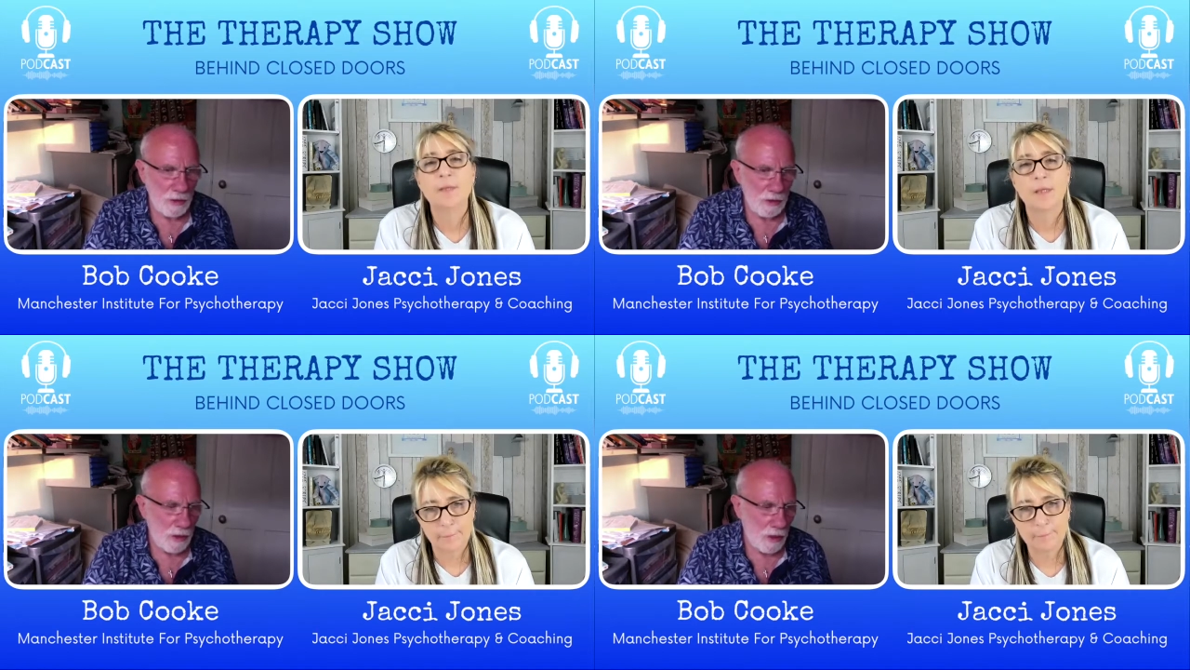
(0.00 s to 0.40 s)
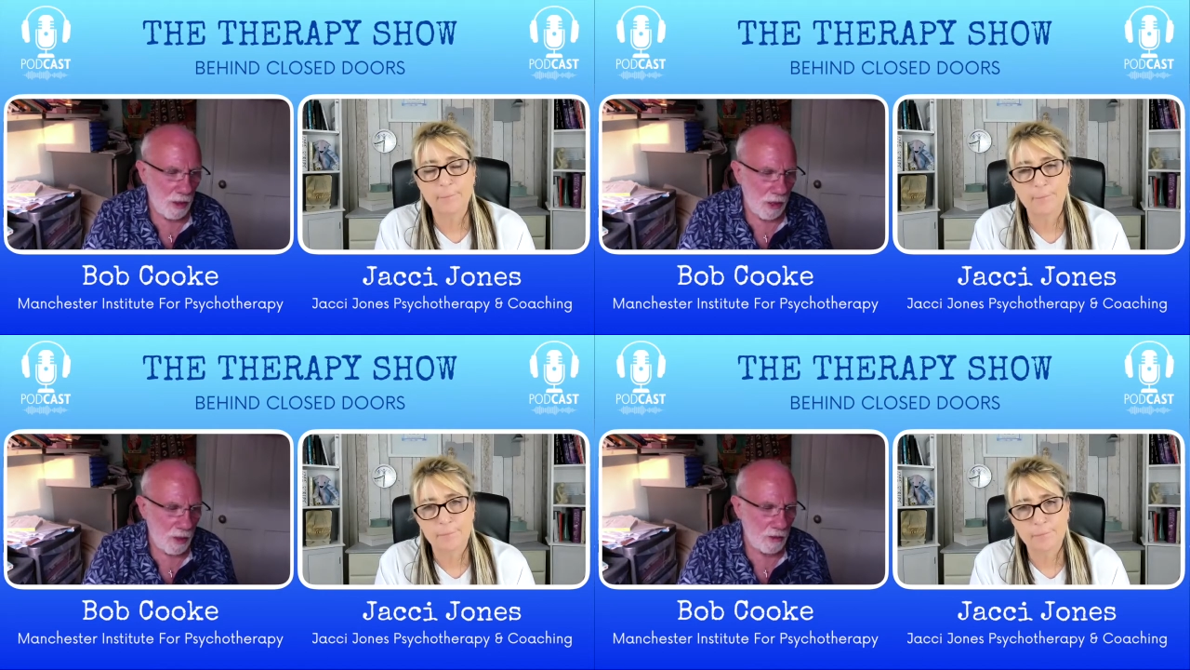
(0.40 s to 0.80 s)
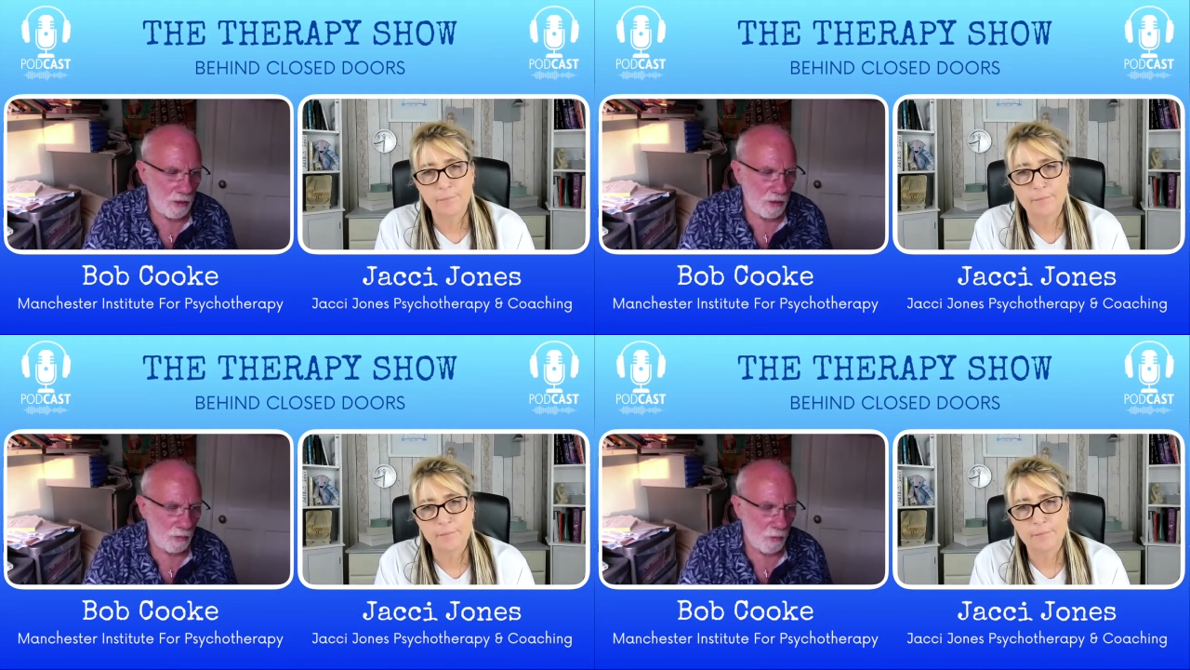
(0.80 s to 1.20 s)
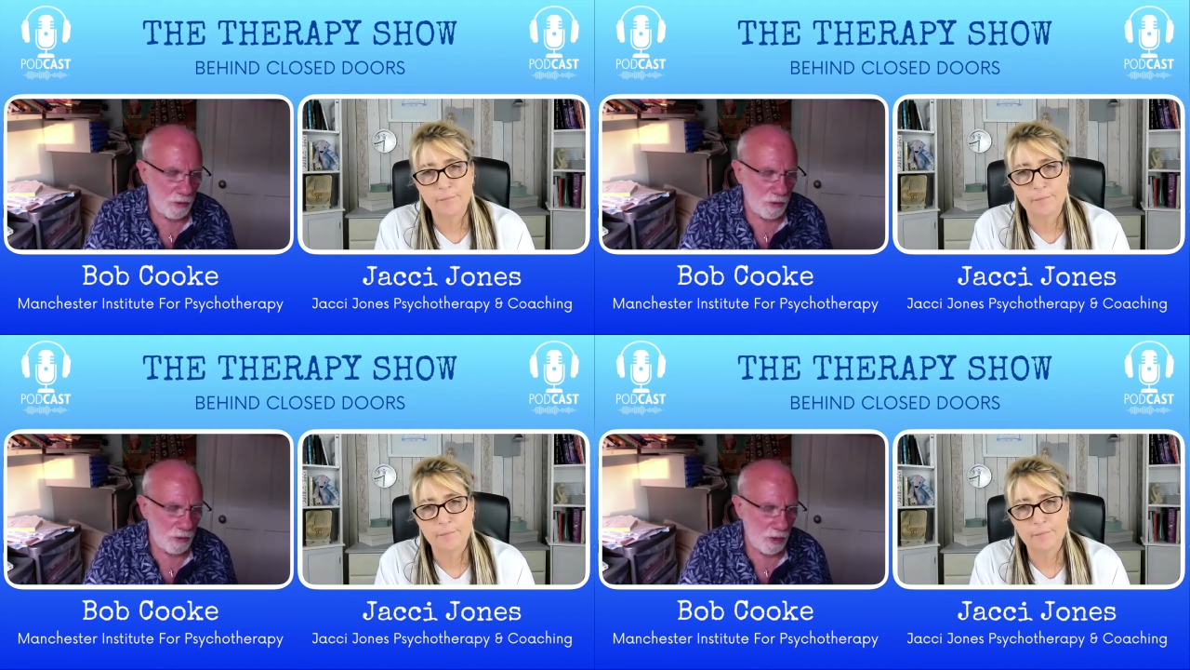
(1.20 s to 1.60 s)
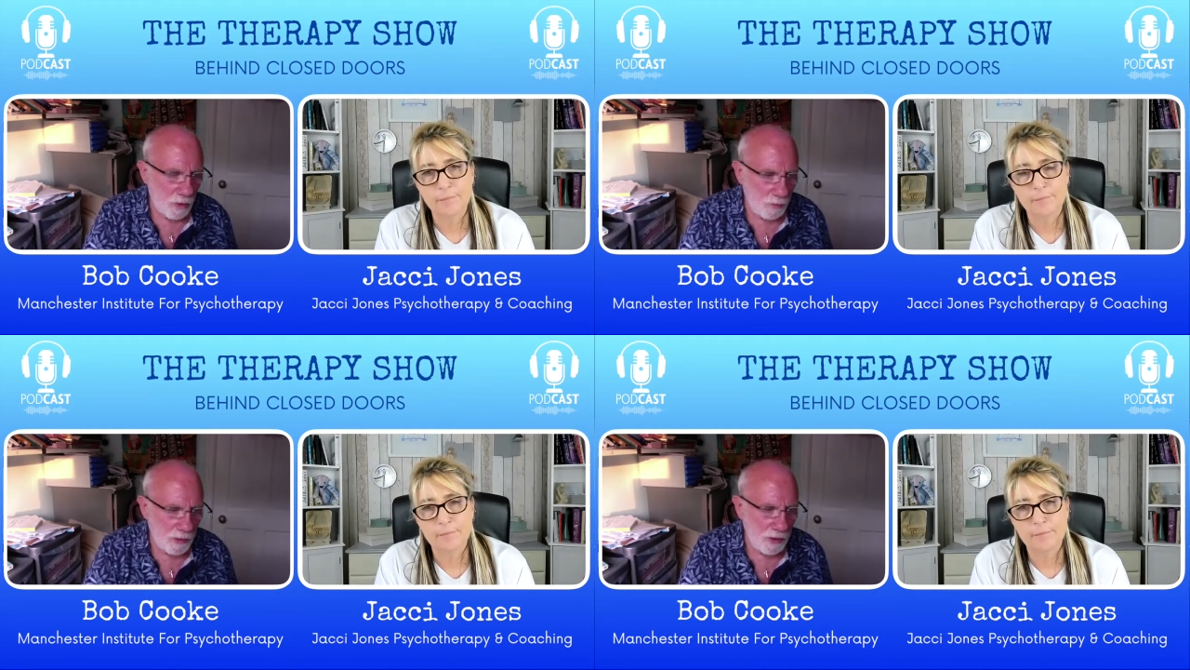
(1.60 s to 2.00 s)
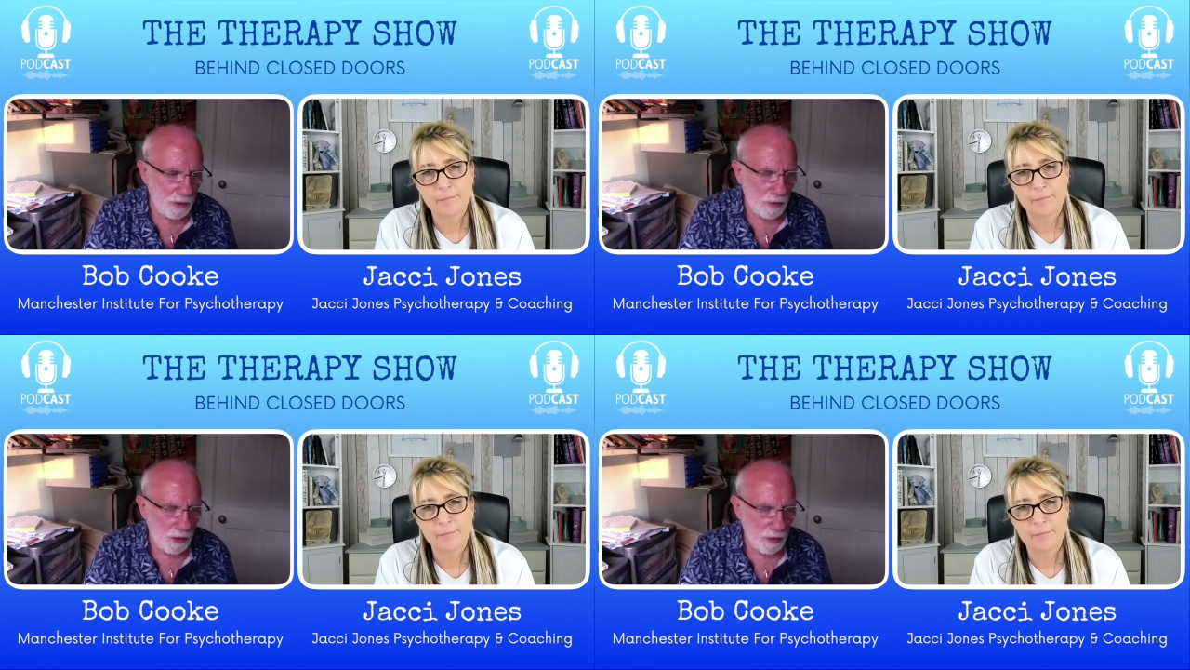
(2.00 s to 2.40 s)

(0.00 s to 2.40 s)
Speaker 1: Yeah. And what I particularly like